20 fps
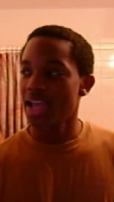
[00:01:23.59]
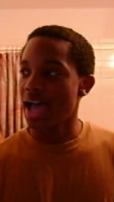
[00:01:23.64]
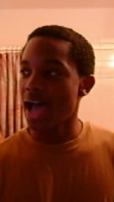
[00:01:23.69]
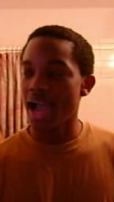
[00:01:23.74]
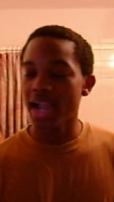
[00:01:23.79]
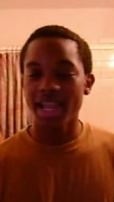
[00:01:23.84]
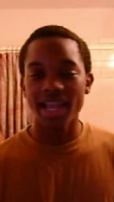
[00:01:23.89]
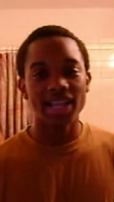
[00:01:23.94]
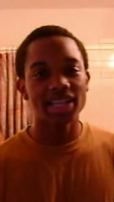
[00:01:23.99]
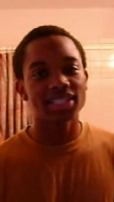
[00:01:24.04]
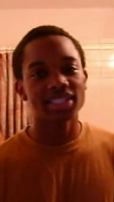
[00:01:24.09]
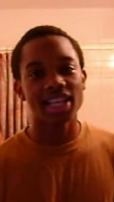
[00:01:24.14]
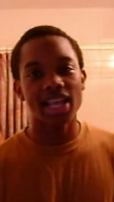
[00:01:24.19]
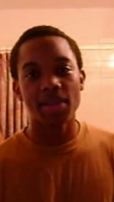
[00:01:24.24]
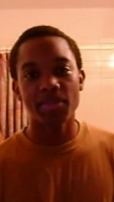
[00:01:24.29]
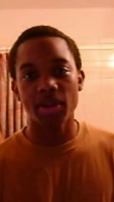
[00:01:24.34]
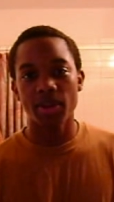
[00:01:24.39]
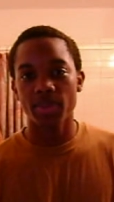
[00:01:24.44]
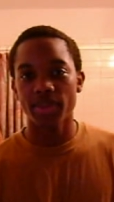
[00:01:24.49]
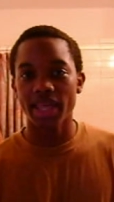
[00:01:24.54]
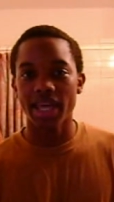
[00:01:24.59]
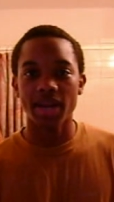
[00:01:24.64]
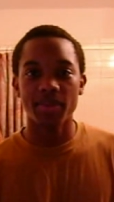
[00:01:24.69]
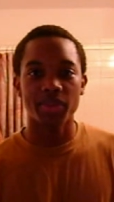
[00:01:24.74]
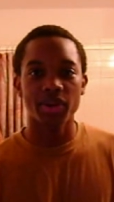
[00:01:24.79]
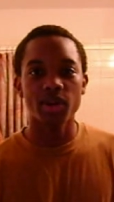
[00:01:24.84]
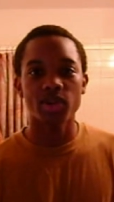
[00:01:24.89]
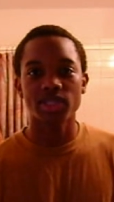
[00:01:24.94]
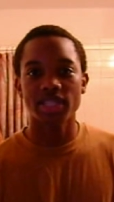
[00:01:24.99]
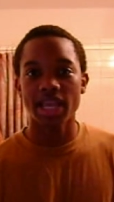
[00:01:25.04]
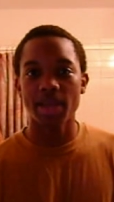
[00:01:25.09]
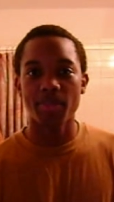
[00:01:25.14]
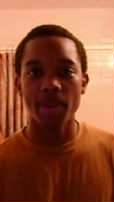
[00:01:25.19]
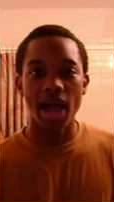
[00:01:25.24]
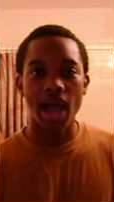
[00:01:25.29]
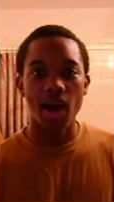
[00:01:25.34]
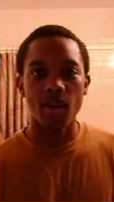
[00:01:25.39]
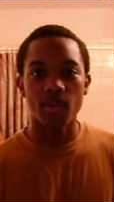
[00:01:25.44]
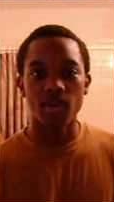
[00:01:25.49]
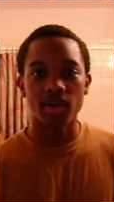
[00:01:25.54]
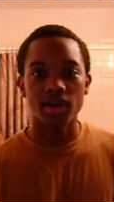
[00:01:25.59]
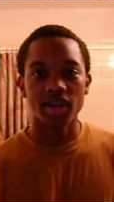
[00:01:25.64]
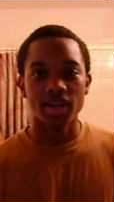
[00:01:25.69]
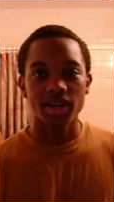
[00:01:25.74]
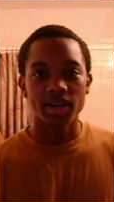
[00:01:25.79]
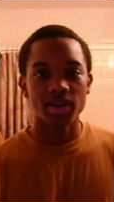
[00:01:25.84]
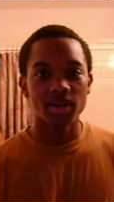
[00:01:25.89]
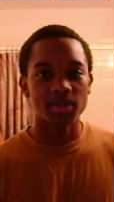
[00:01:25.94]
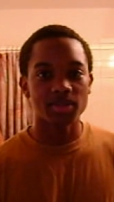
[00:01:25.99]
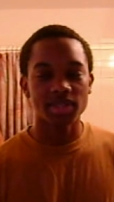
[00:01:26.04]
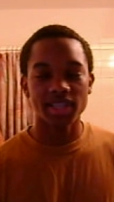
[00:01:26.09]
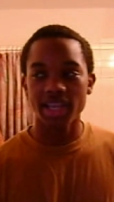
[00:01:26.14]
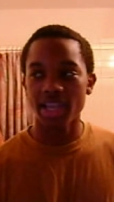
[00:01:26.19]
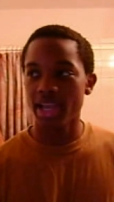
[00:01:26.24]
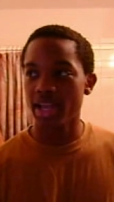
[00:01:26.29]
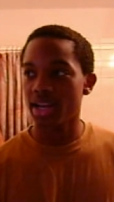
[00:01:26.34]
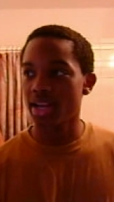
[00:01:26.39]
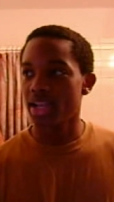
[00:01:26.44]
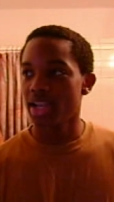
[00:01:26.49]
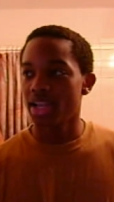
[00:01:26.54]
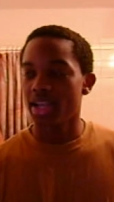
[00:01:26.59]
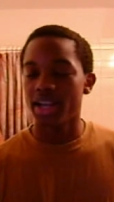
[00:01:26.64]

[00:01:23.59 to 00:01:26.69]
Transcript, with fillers: I can't stand people that abuse their power. You know what I'm saying?